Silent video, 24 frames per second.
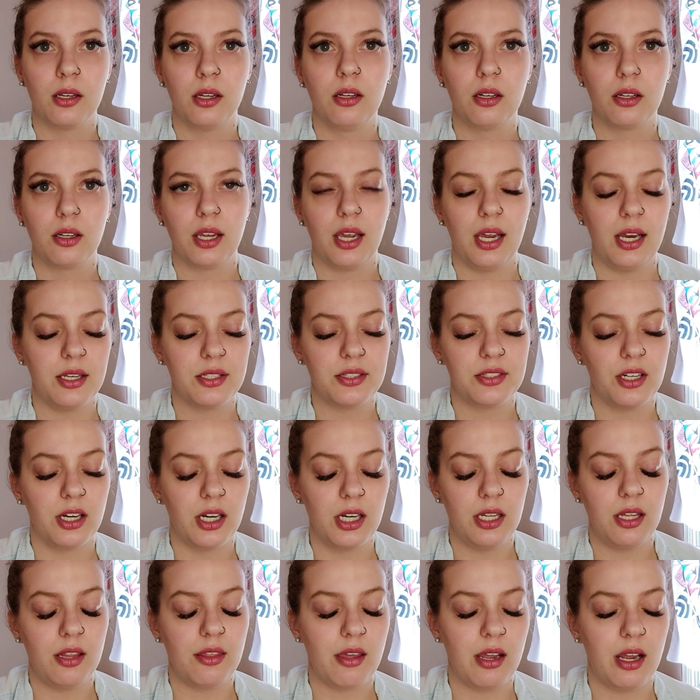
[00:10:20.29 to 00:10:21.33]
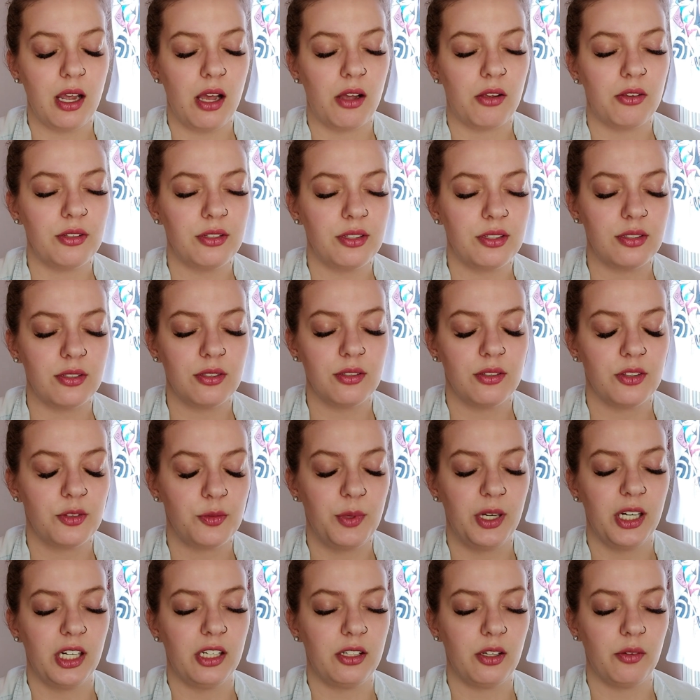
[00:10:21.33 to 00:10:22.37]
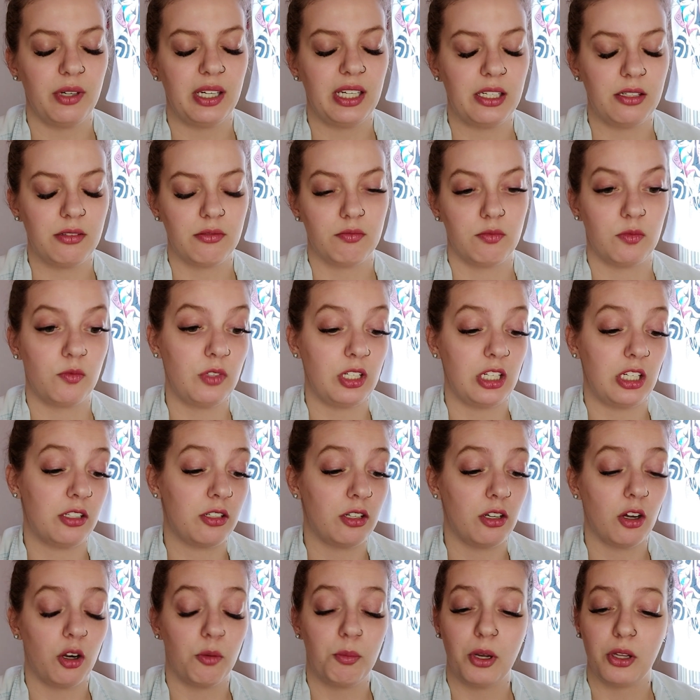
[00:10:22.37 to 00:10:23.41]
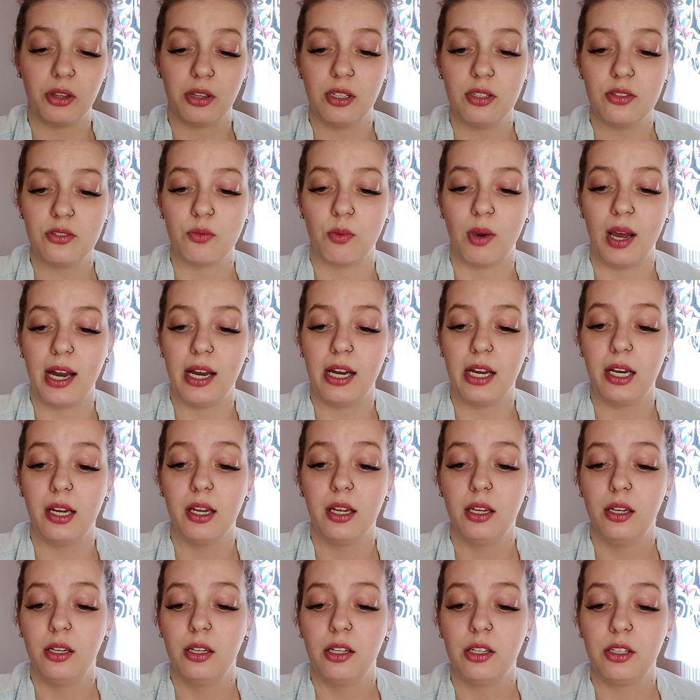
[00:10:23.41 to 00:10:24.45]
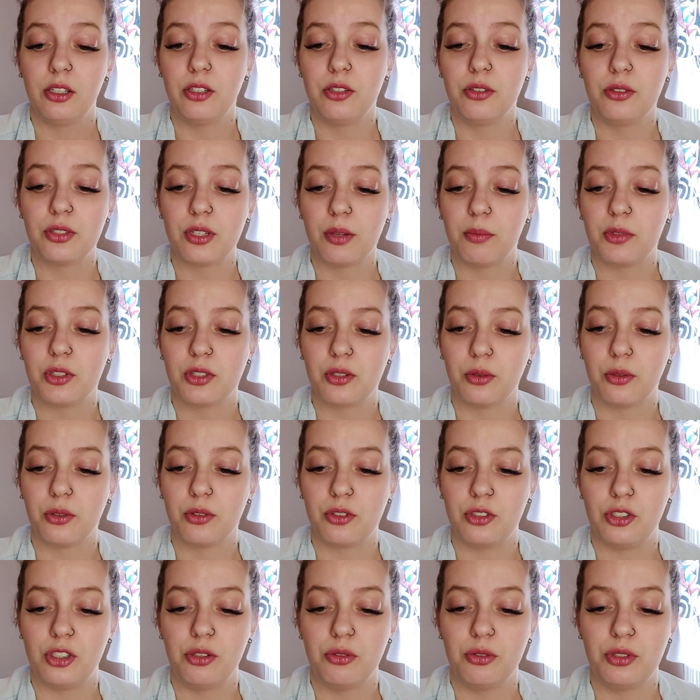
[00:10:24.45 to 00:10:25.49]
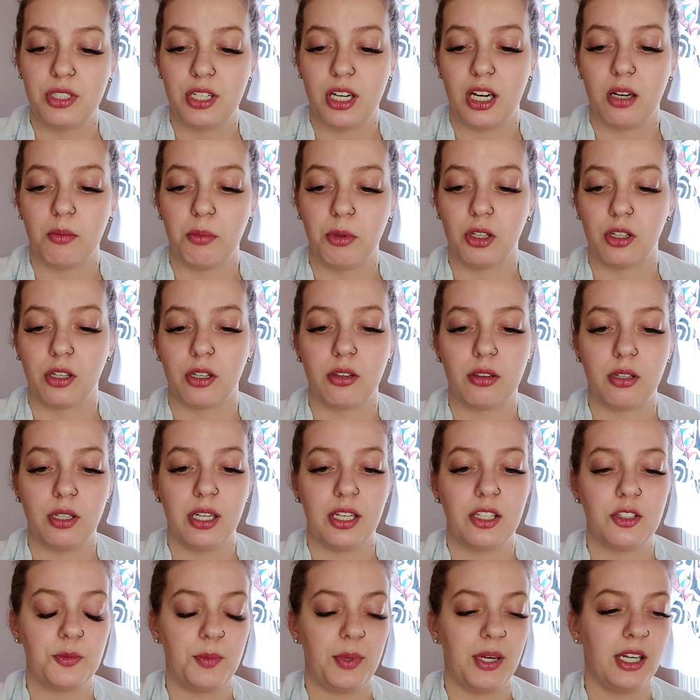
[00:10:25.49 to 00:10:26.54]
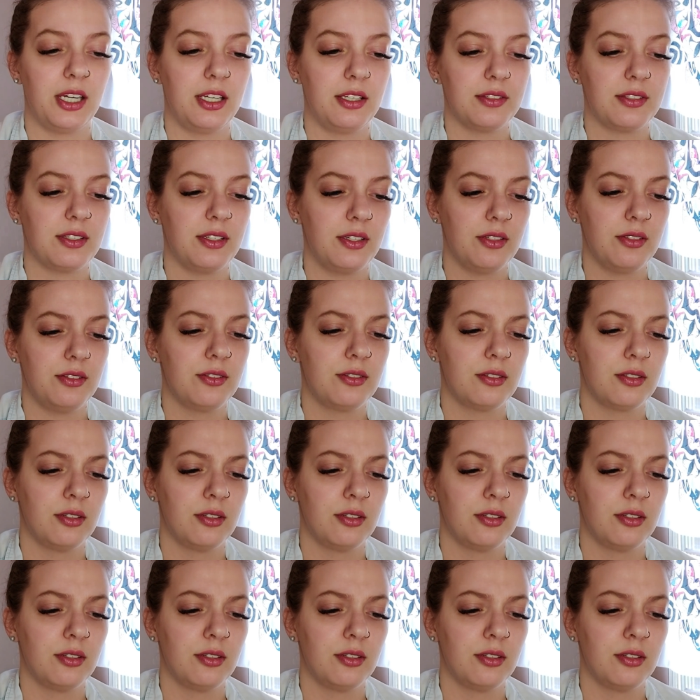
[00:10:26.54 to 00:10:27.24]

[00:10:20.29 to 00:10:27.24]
Okay, is there anything else, Spirit, that we need to know about this? Why do some souls choose terrible earthly experiences?